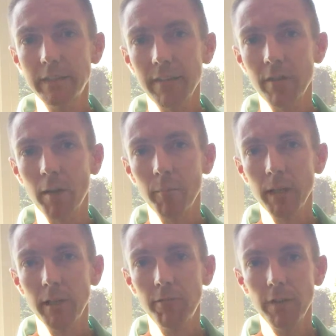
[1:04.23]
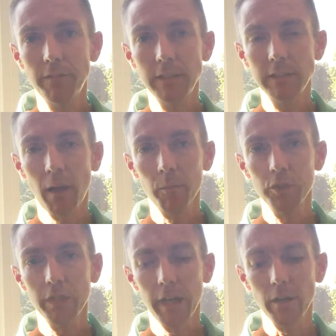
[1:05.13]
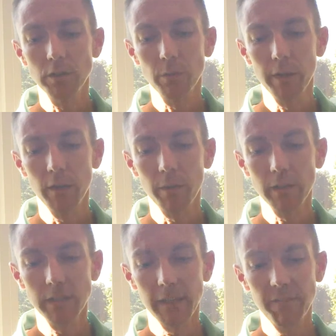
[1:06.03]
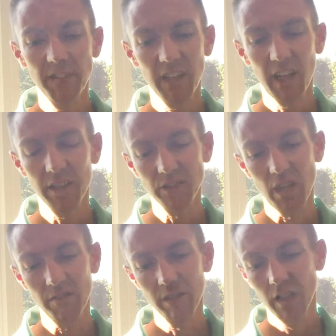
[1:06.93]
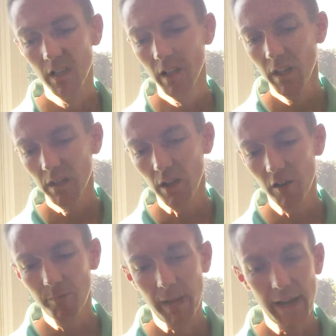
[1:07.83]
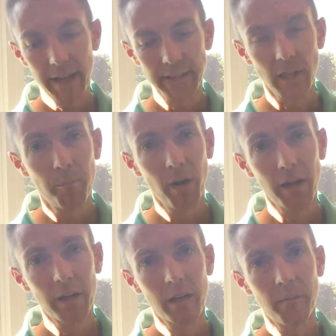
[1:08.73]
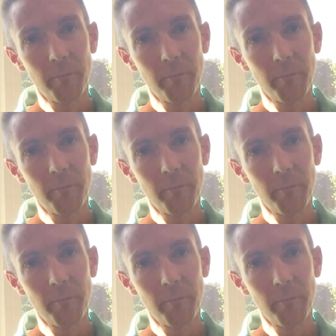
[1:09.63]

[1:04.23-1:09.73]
to save in our mid-50 summer sale. So whether you want to save $50 off golf bags, a putter,